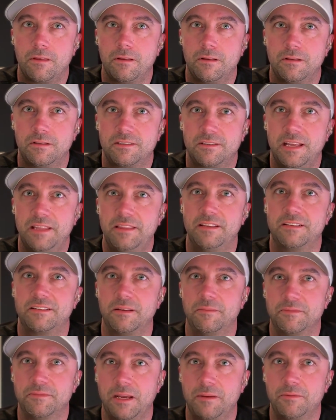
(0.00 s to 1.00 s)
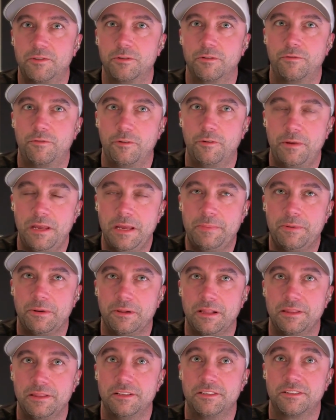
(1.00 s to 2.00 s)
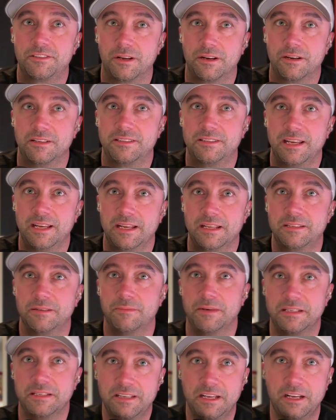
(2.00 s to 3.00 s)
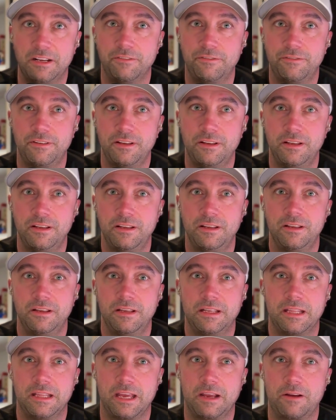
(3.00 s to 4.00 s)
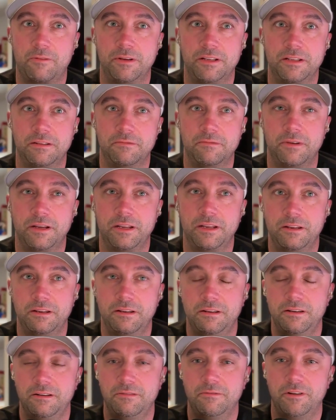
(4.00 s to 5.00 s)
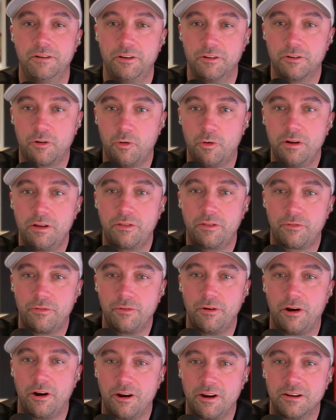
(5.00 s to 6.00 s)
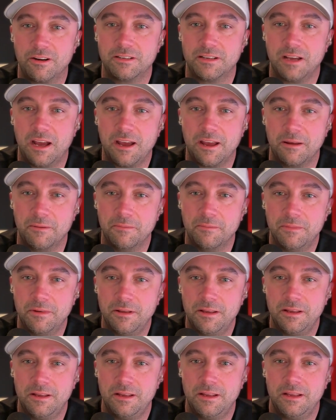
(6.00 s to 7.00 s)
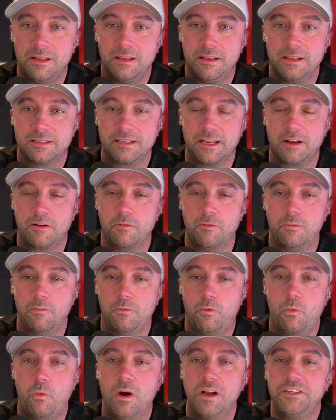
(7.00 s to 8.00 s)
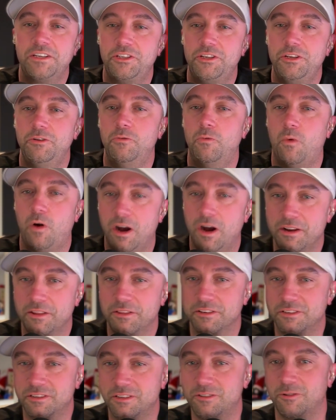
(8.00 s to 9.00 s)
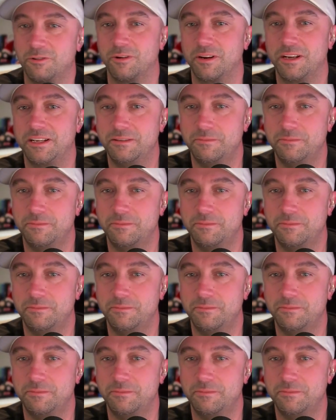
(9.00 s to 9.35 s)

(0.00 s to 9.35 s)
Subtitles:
said this sometimes to a few people, and then started saying it to myself. Like when you're going through a hard time, it's like, what do you want the story to